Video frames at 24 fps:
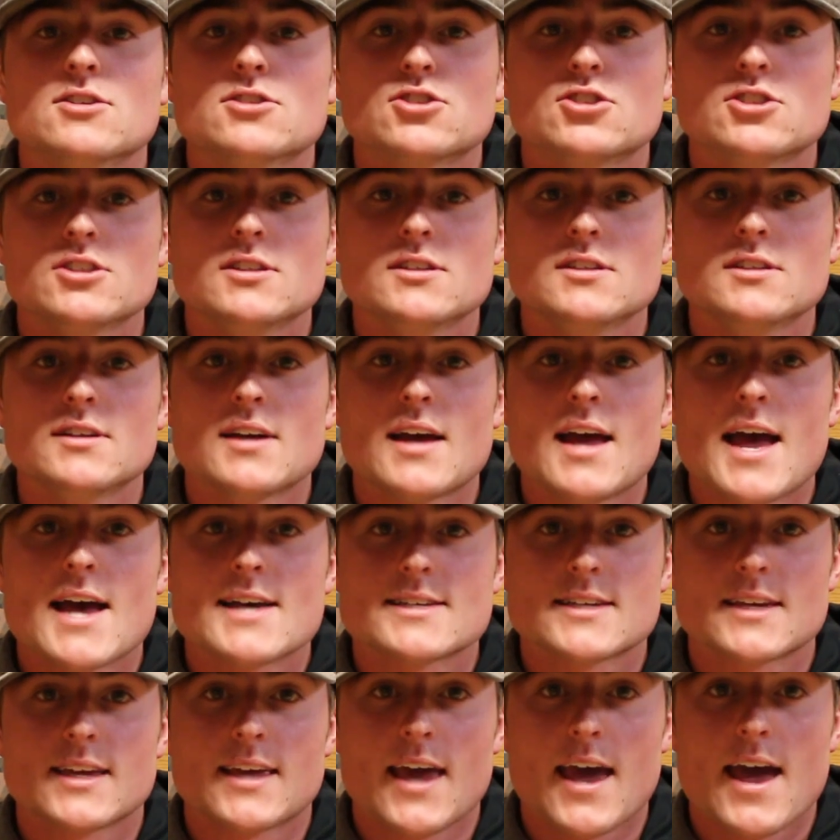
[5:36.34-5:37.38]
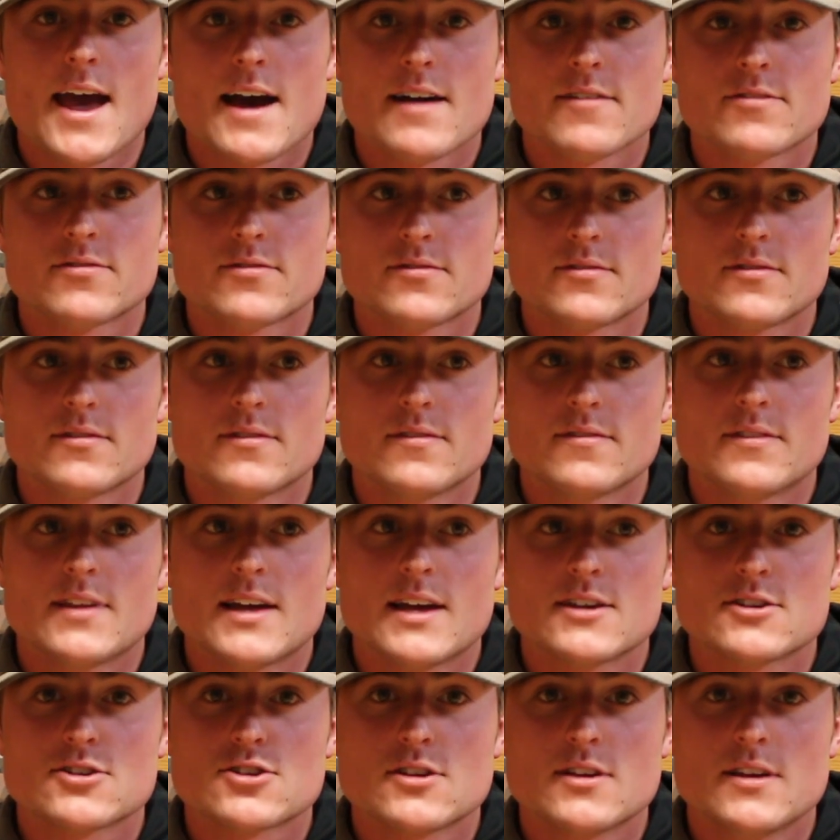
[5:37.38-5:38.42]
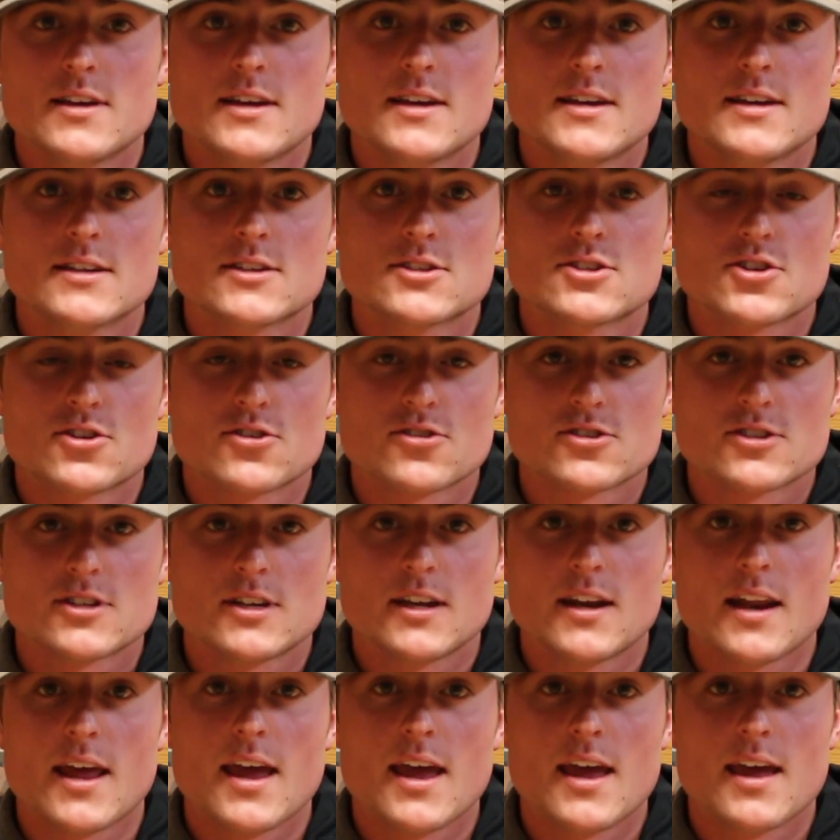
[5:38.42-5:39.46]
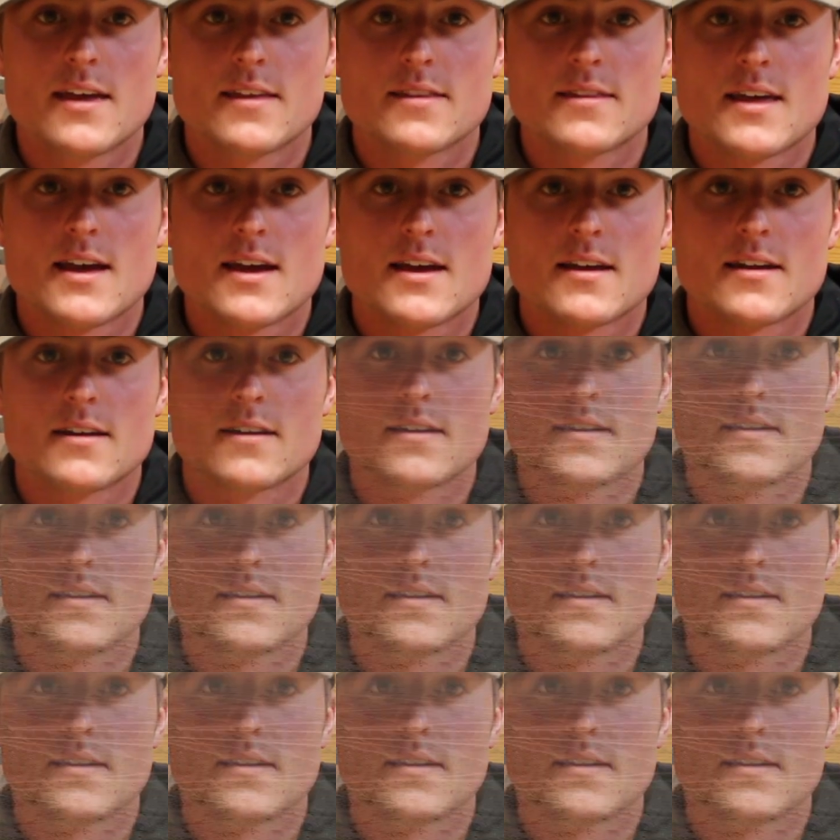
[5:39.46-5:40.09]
she has a calf that is nursing, and then